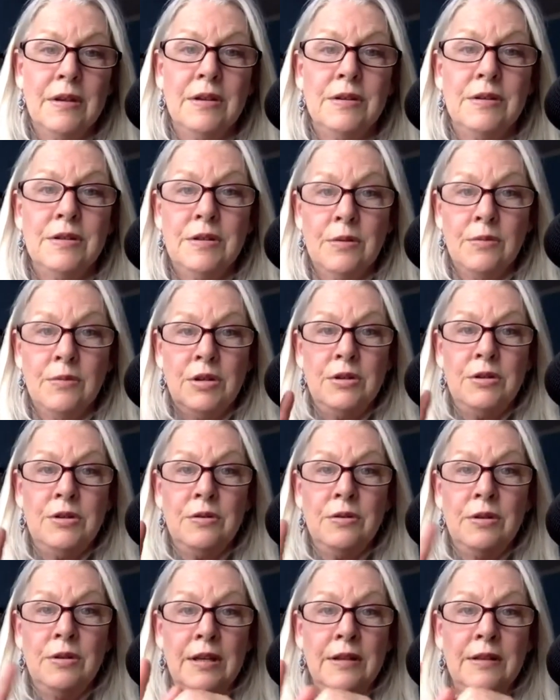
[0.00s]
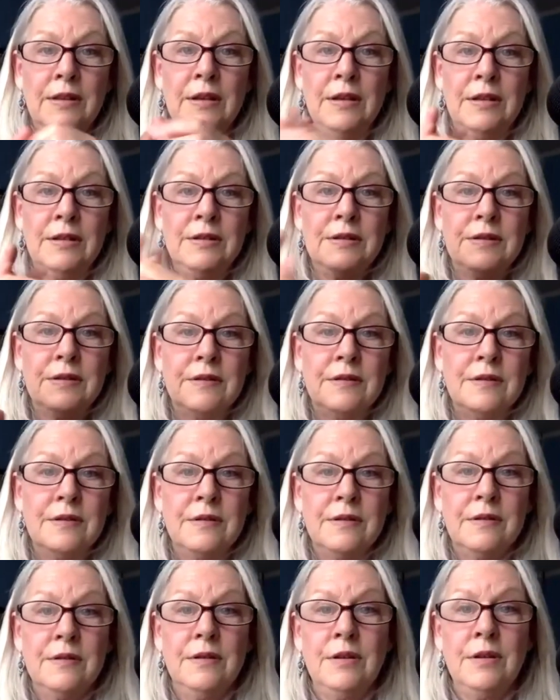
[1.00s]
So when you do like this,
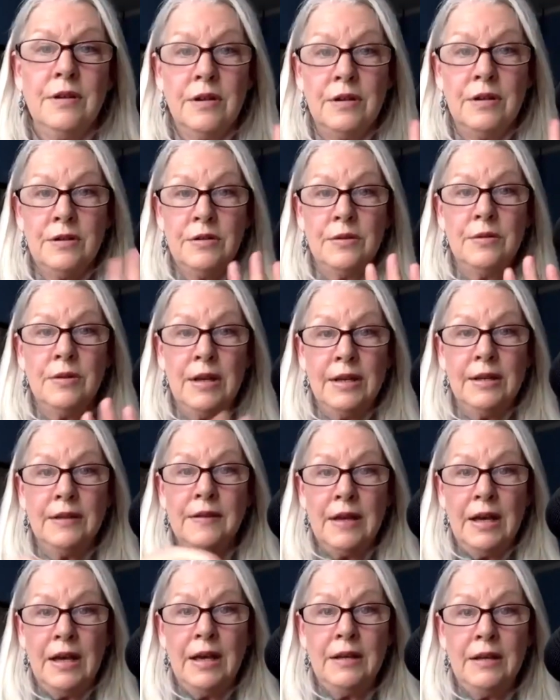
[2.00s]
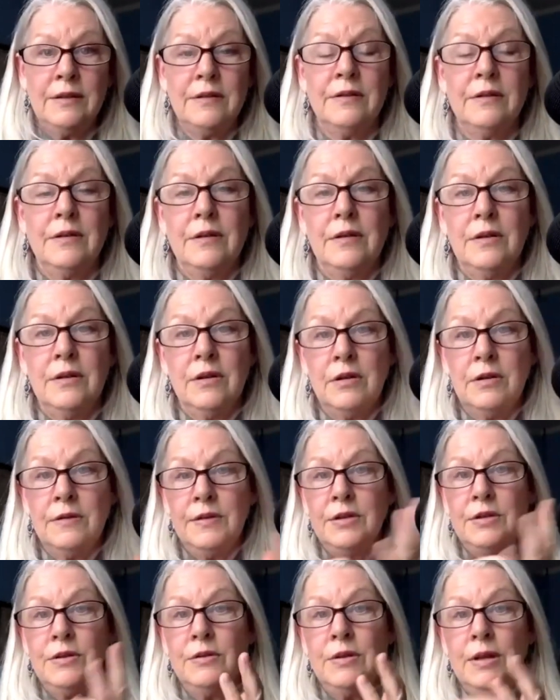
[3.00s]
you're going to do like that. Or if you
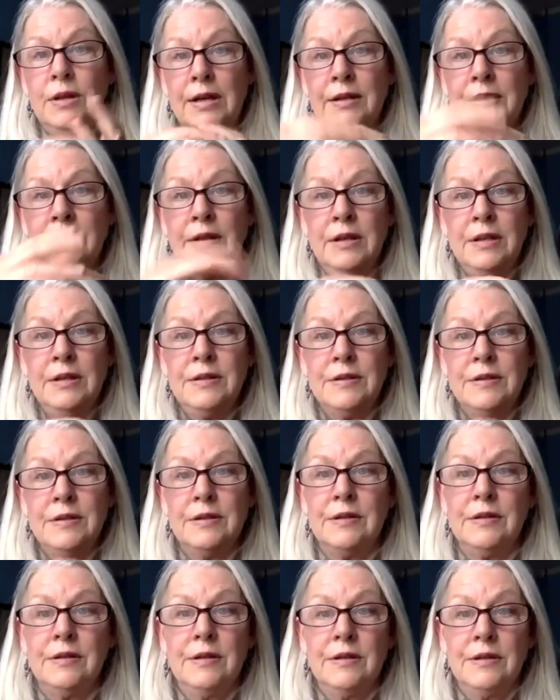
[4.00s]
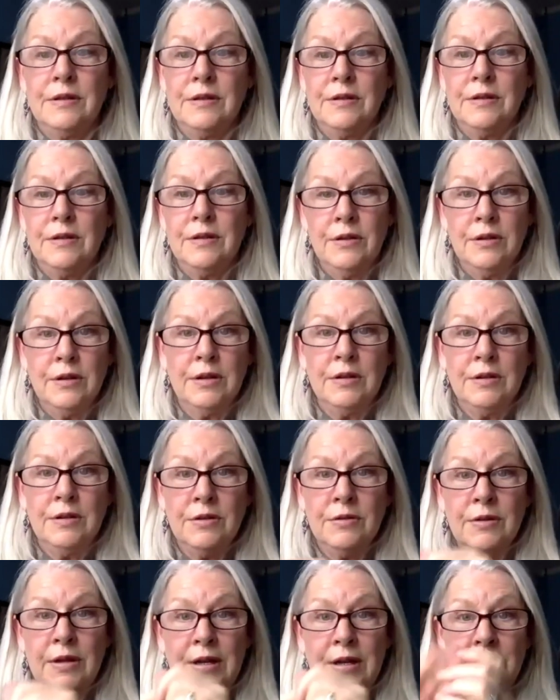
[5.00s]
do like this, you're going to
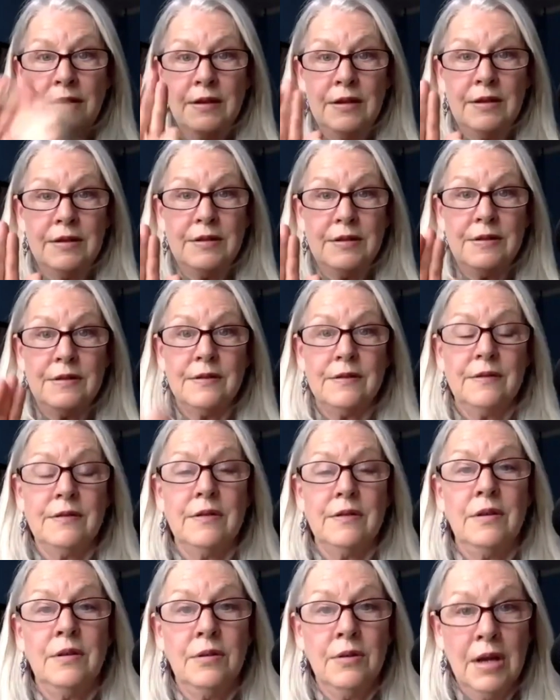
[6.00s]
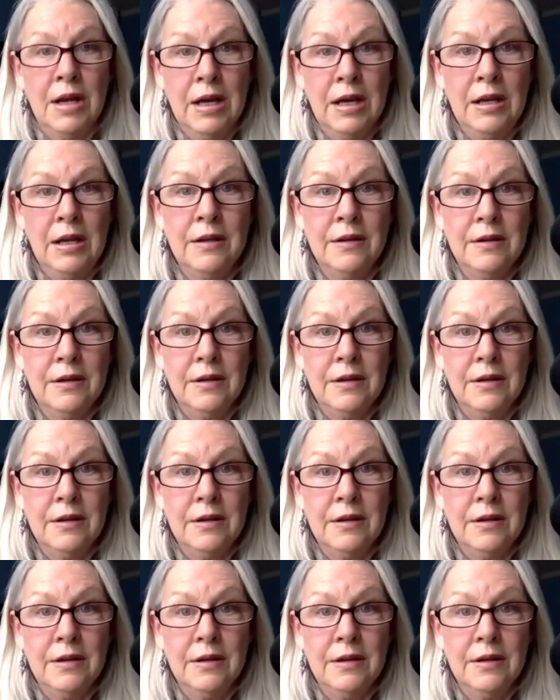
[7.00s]
do like this. Okay?